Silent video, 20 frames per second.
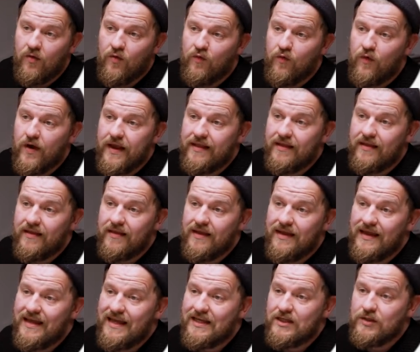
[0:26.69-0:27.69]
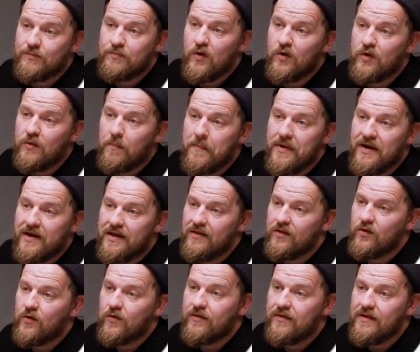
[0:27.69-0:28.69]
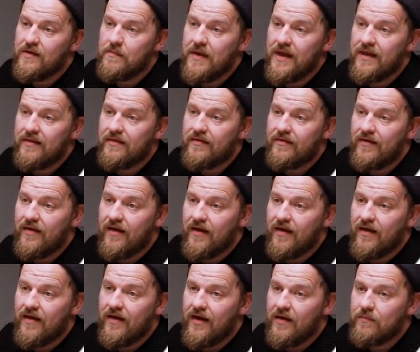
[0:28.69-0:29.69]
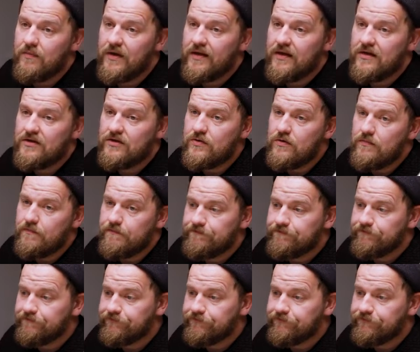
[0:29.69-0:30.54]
Find the SPOD print on demand application